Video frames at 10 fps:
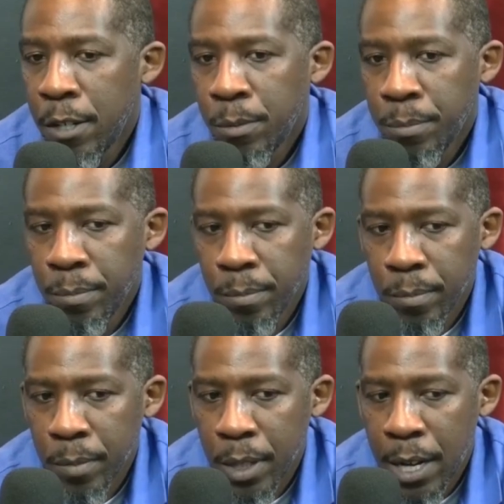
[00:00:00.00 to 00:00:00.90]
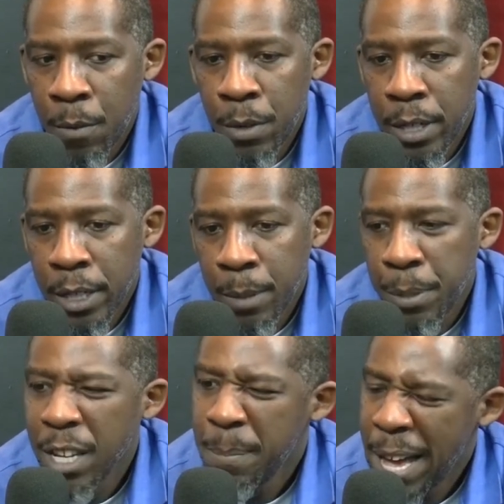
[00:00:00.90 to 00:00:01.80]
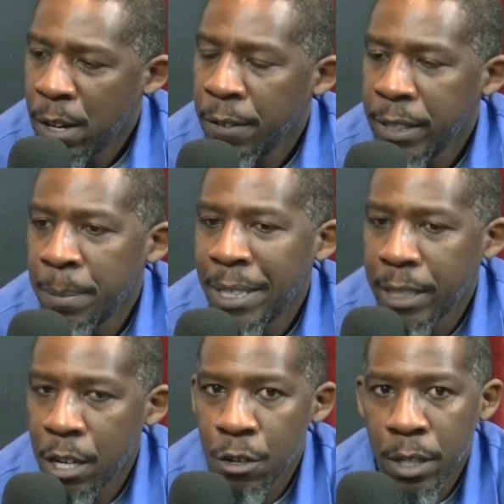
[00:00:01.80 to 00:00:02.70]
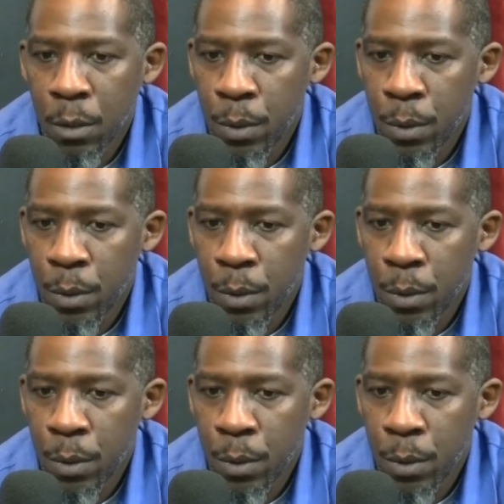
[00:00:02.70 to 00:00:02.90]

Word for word: Um, I want to uh, piggyback off something I said earlier,